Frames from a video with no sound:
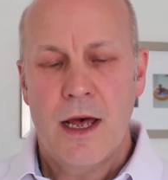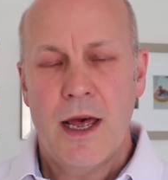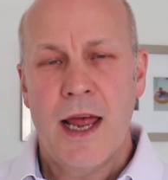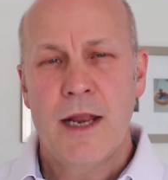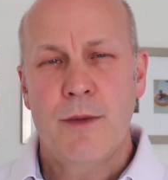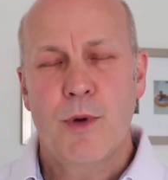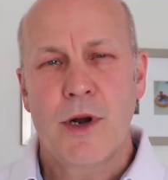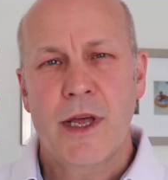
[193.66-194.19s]

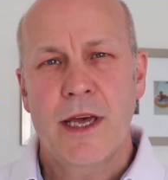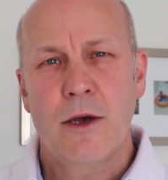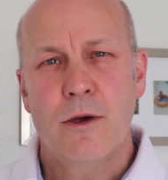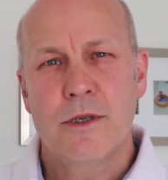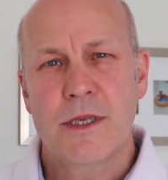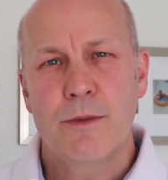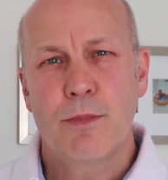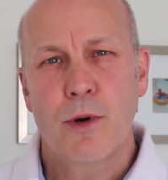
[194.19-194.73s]
anybody
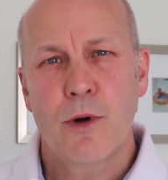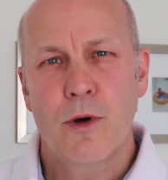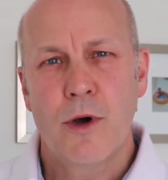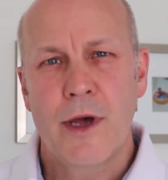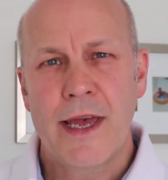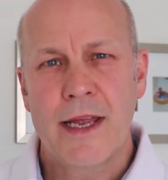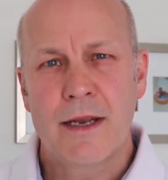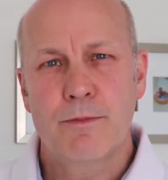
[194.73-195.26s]
who's
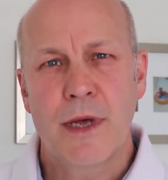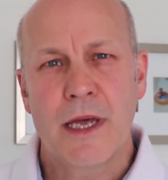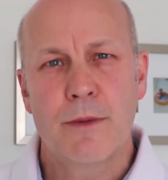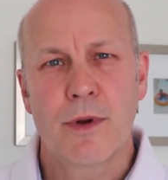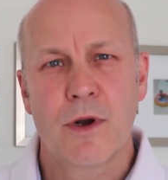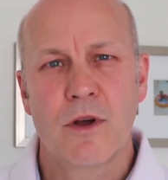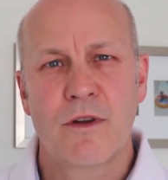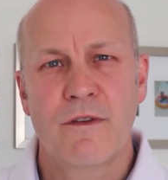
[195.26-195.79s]
employing
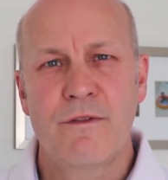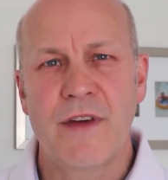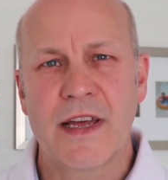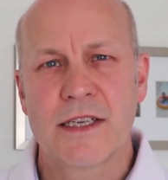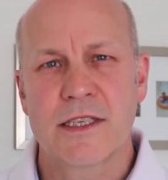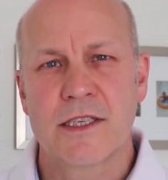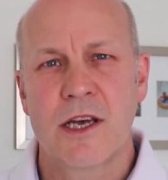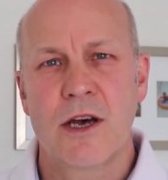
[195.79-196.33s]
people on a
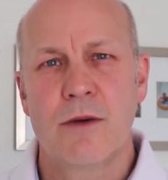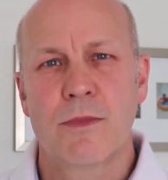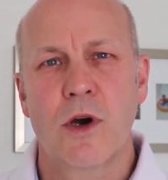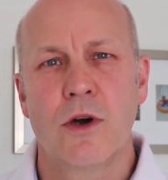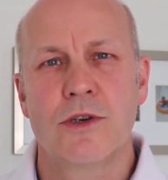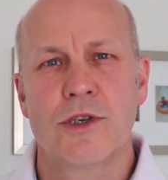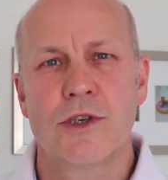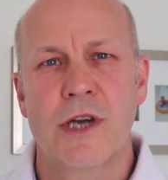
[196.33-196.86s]
fixed term
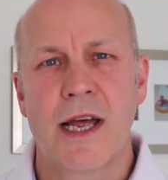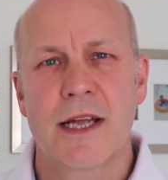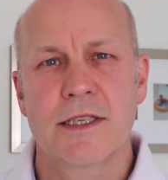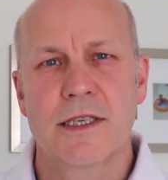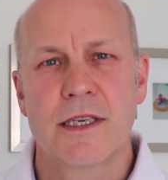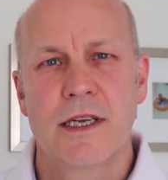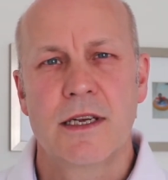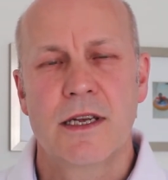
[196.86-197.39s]
contract,
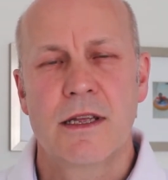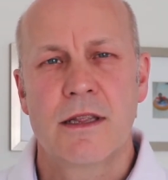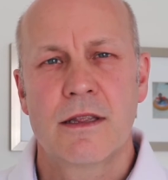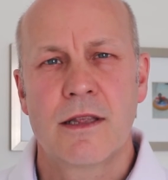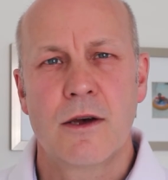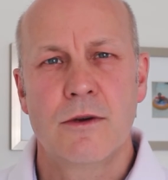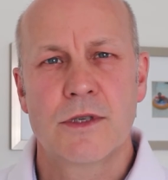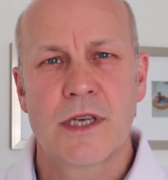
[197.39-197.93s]

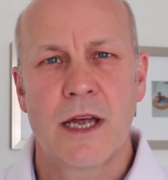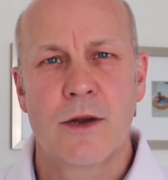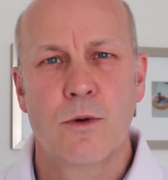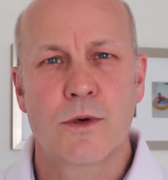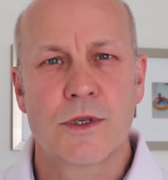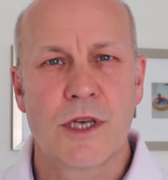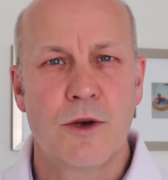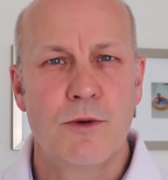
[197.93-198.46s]
those can
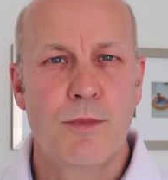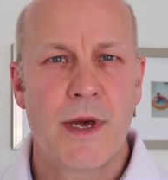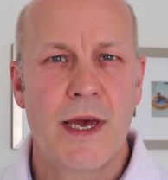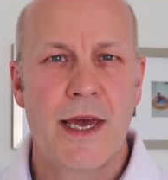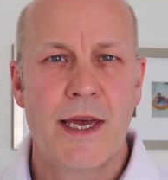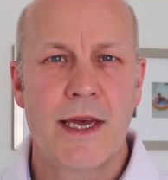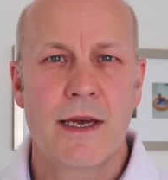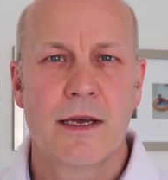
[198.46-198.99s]
also
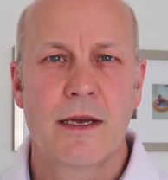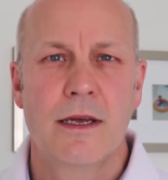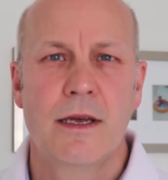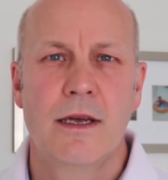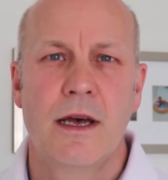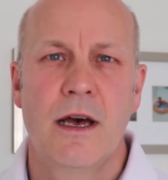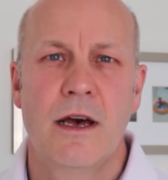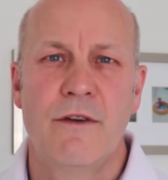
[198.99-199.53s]
be
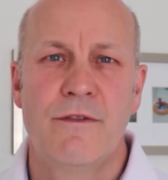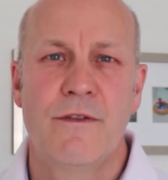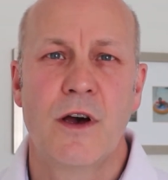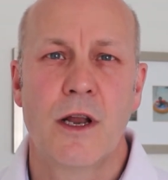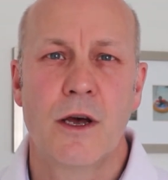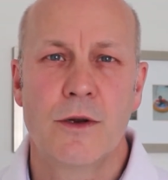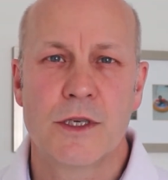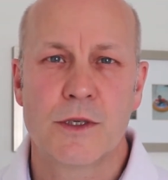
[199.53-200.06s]
uh,
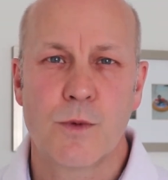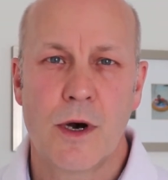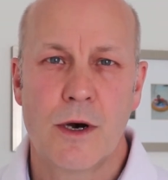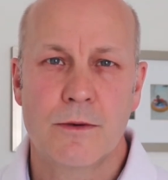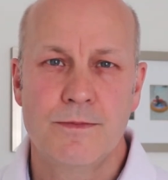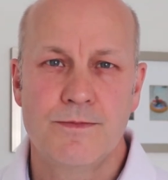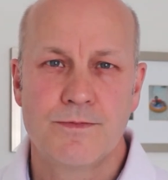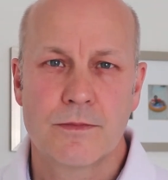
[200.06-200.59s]
furloughed as
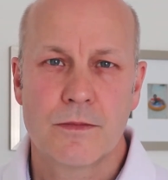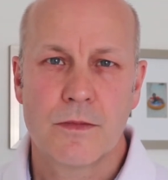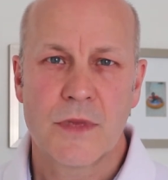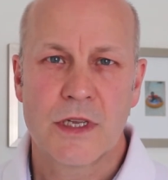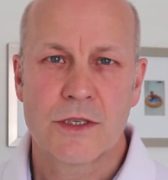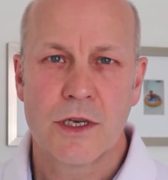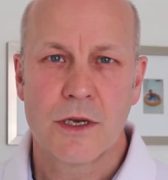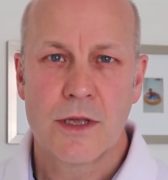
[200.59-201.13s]
well.
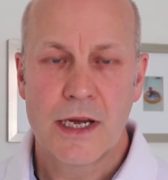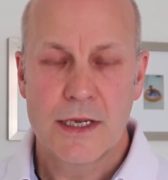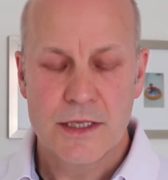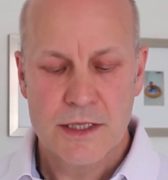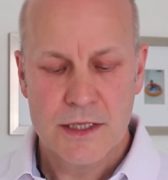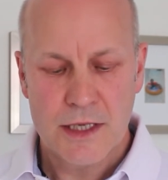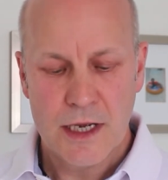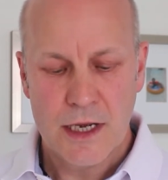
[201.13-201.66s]
So
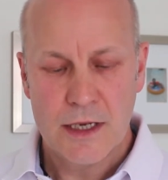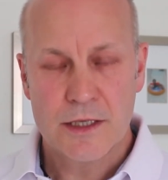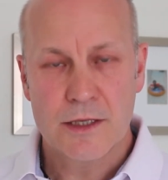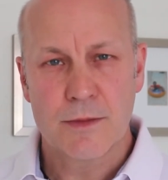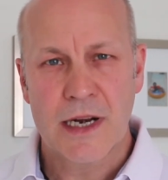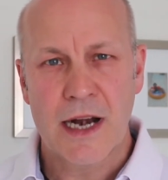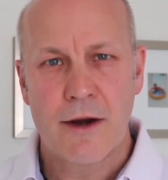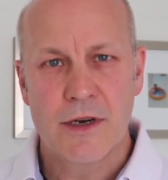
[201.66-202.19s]
that's uh, some
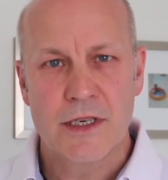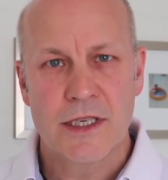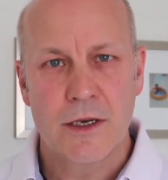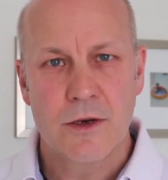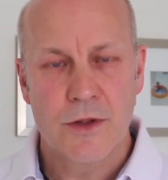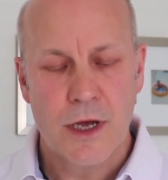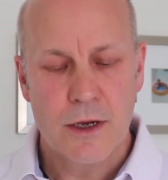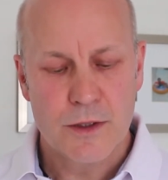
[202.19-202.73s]
clarity
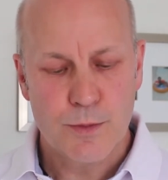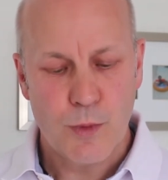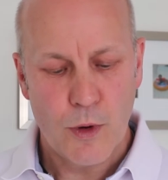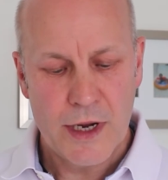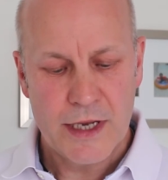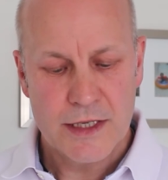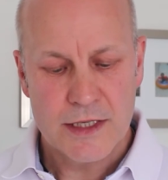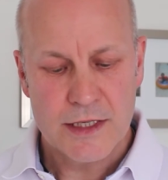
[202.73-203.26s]
on those
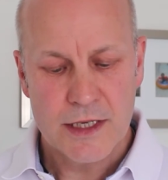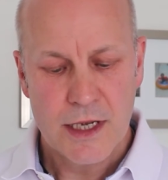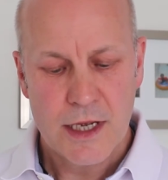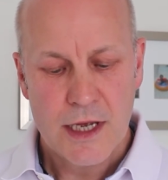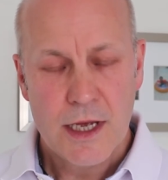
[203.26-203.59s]
points.